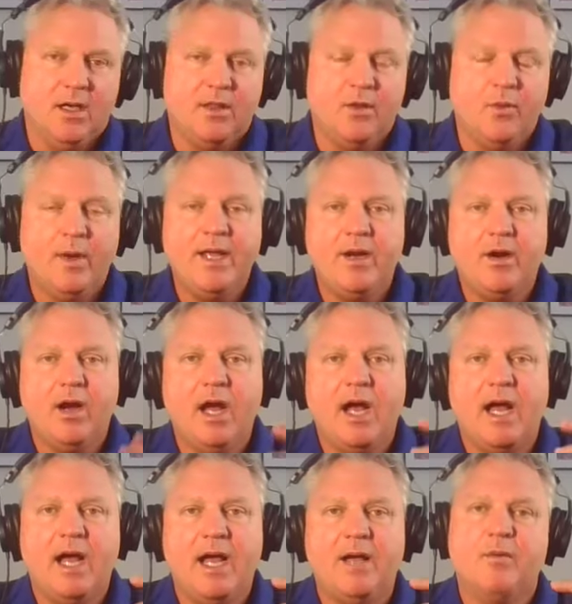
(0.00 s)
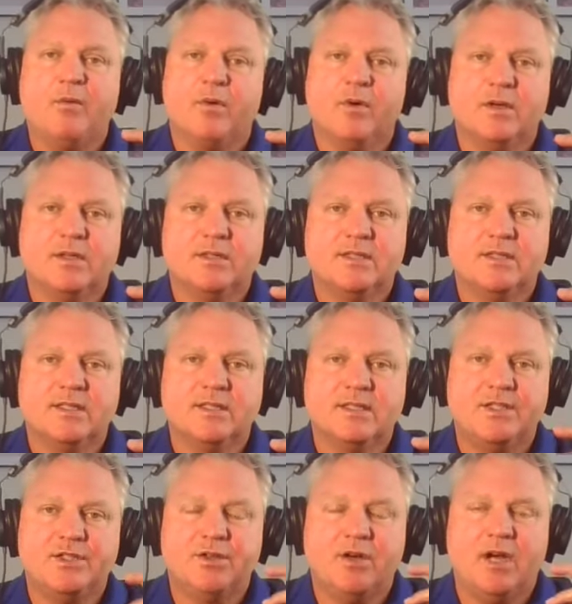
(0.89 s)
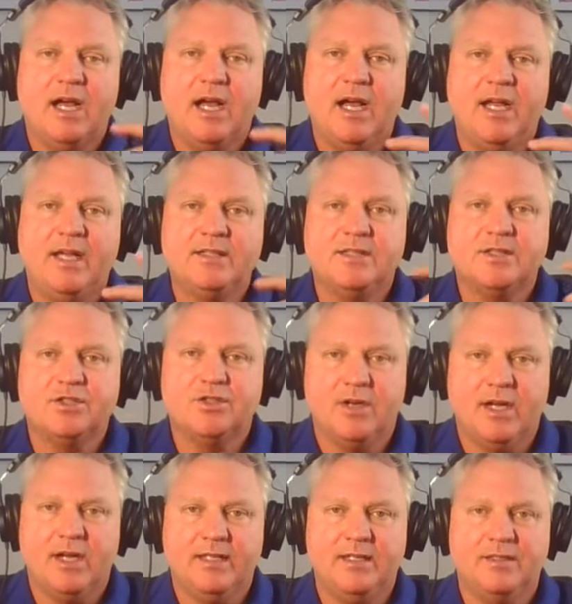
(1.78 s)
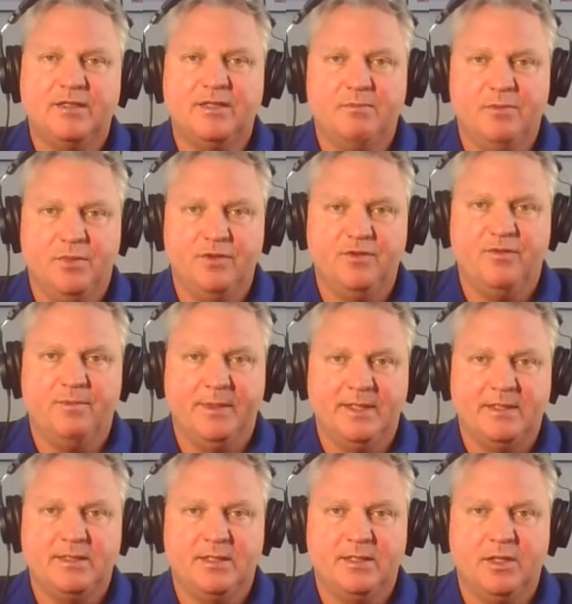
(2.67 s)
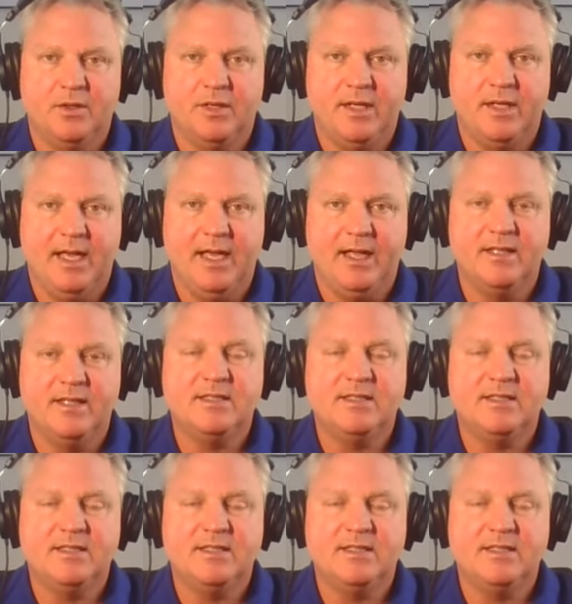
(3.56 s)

The way your eye works is that your eye is attracted to movement, okay?